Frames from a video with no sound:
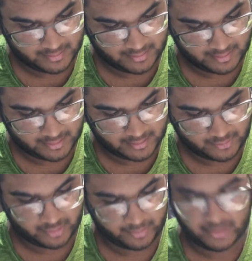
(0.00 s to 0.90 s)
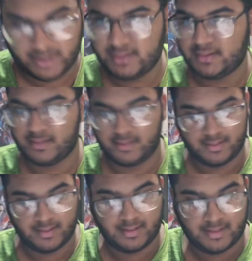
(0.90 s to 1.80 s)
come to a point,
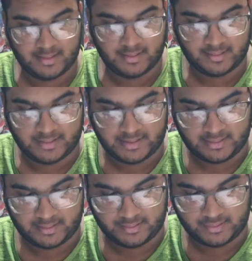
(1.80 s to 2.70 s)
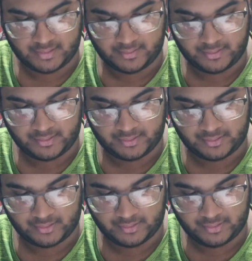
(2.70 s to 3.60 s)
and then it is going
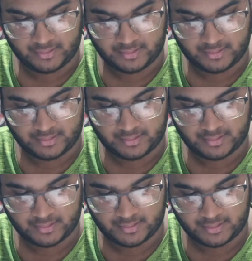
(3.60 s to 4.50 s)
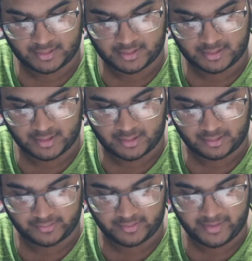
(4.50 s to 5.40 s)
to go all
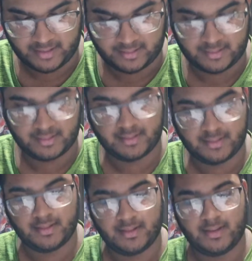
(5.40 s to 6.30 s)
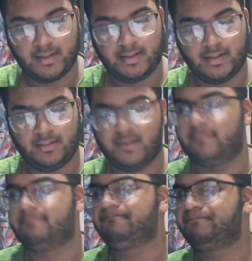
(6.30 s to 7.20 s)
the way back. Okay,
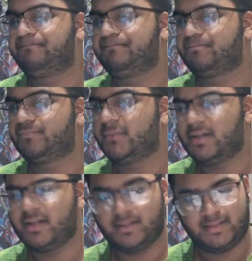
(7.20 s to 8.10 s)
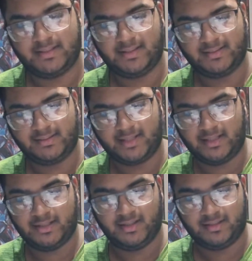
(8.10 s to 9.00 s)
okay, that's
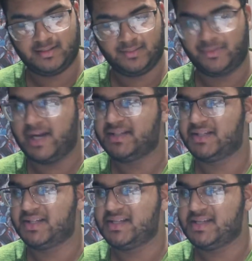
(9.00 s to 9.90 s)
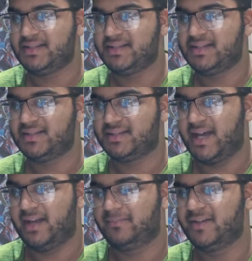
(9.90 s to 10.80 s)
actually a surprisingly easy
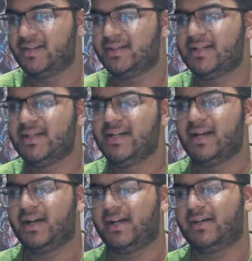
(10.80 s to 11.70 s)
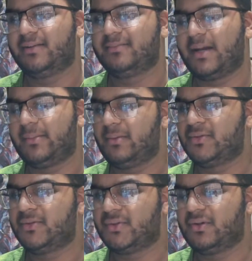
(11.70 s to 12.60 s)
design. I may be
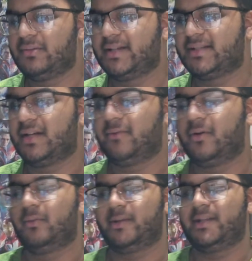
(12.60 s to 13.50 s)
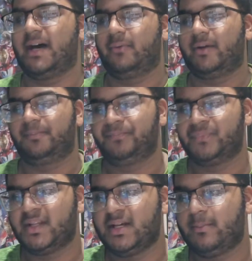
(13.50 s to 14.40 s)
screwing myself over with that one,
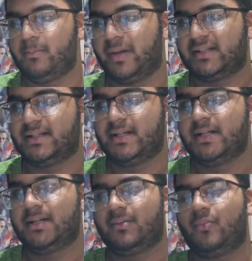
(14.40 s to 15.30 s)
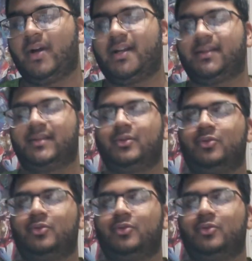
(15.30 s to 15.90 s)
but what I think would